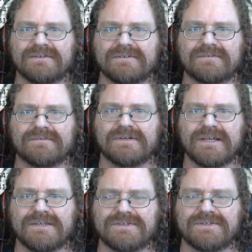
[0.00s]

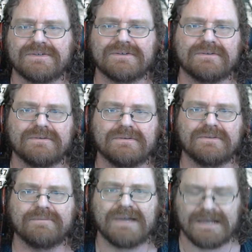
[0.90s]
raised to
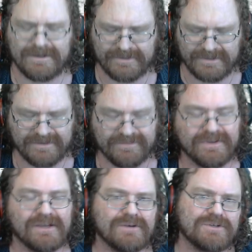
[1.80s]
the power of
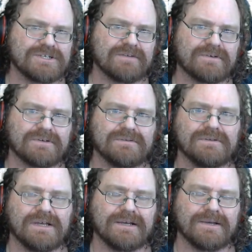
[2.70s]
whichever
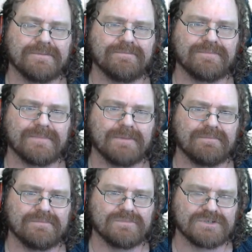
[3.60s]

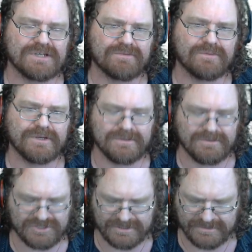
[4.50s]
one you
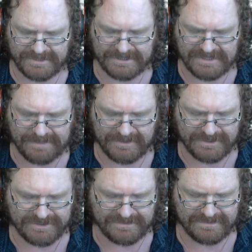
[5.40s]
chose. I happen to
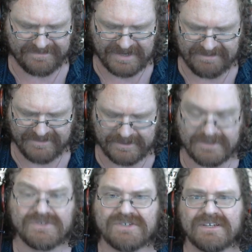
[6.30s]
choose
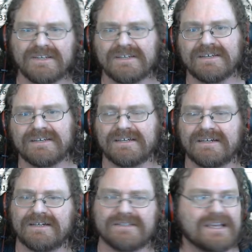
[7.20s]
5/3
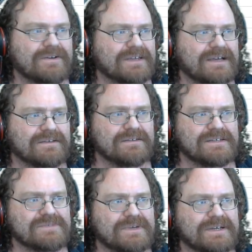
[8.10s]
is how it
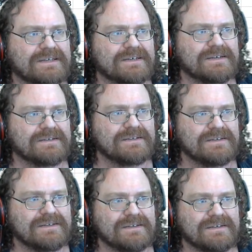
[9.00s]
calculates my
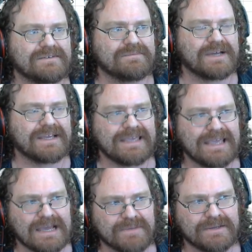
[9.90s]
my
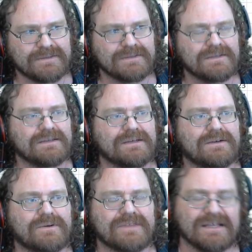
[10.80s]
gamma,
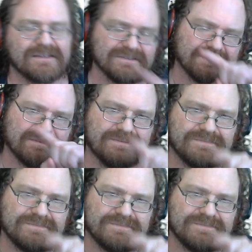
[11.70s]
or that little